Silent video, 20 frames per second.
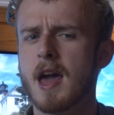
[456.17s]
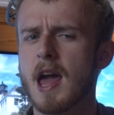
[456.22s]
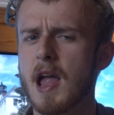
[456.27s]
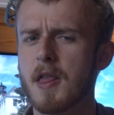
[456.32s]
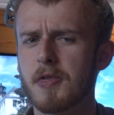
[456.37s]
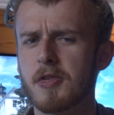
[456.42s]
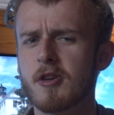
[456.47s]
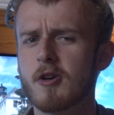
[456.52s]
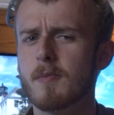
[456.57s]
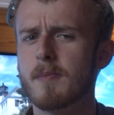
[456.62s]

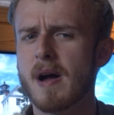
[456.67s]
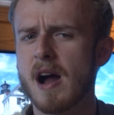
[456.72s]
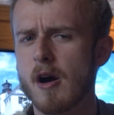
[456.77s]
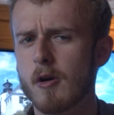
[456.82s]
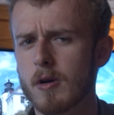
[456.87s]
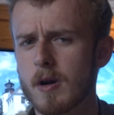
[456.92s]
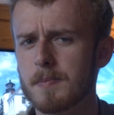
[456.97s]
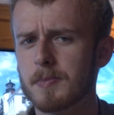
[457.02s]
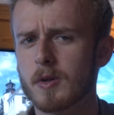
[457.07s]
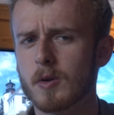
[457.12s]
and still
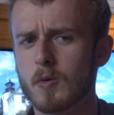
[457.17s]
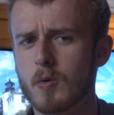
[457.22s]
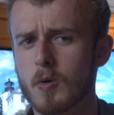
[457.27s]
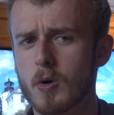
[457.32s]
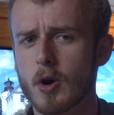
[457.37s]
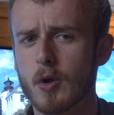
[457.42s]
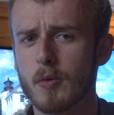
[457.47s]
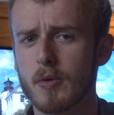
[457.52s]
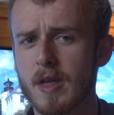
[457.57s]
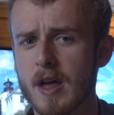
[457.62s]
power up the
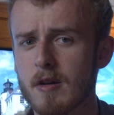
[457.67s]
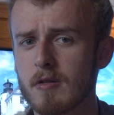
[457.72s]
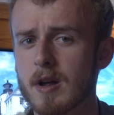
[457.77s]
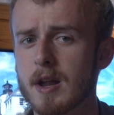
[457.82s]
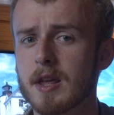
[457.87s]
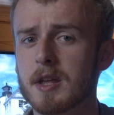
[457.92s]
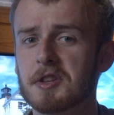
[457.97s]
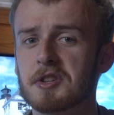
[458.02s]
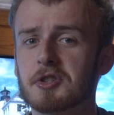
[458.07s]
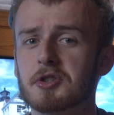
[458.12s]
cores without
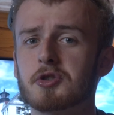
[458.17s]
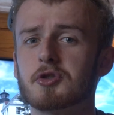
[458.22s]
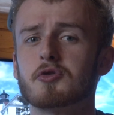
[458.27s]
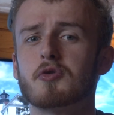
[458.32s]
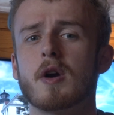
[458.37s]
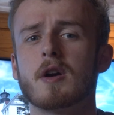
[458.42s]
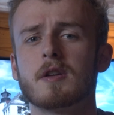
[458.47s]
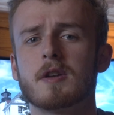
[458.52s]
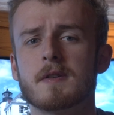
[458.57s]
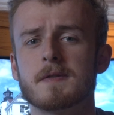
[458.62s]
any
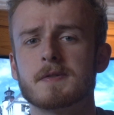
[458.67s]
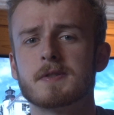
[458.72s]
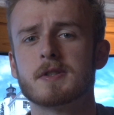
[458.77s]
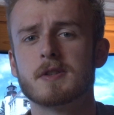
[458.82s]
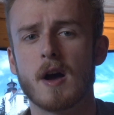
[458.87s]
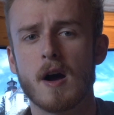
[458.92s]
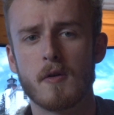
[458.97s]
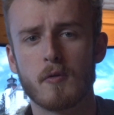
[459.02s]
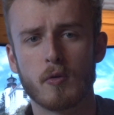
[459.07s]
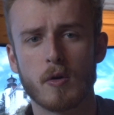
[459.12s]
destructive
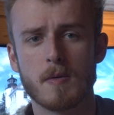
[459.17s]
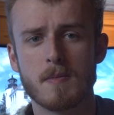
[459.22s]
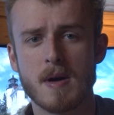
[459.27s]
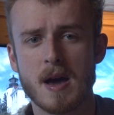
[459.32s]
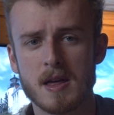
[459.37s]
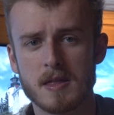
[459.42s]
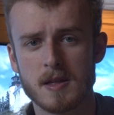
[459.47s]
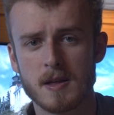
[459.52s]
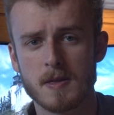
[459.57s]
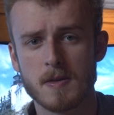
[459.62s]
software
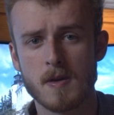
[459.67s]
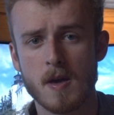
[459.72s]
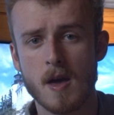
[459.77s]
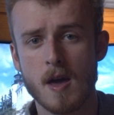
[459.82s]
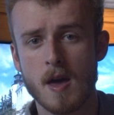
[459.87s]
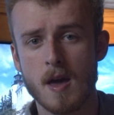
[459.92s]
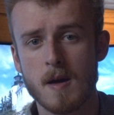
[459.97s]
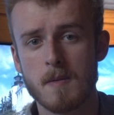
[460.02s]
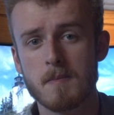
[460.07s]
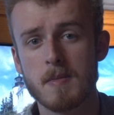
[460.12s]
methods.
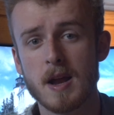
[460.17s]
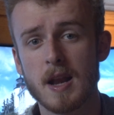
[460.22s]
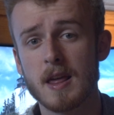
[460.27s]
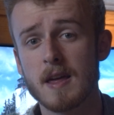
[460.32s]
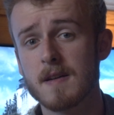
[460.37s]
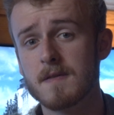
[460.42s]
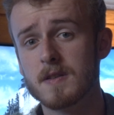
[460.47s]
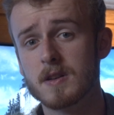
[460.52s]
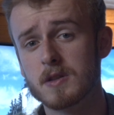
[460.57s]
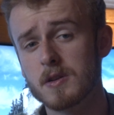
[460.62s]

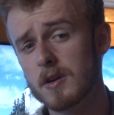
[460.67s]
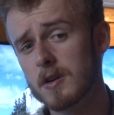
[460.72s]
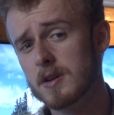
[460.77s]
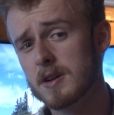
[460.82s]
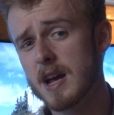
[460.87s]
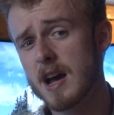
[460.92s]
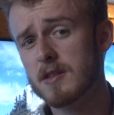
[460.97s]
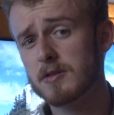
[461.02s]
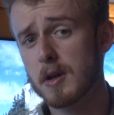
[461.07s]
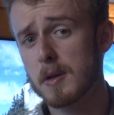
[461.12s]
Meaning if it
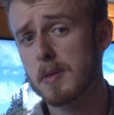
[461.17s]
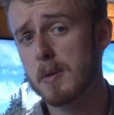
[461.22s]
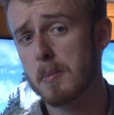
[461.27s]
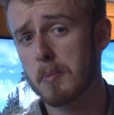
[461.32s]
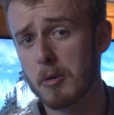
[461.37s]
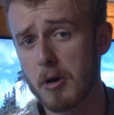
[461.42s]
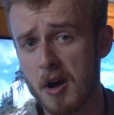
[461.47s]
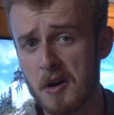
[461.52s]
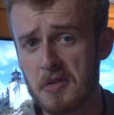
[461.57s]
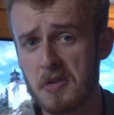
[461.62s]
turned out that the
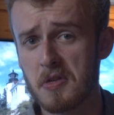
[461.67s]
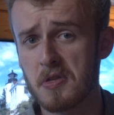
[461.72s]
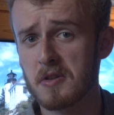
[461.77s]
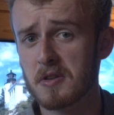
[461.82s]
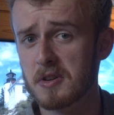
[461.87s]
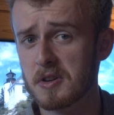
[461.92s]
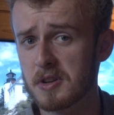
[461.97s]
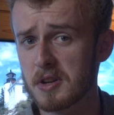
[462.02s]
processor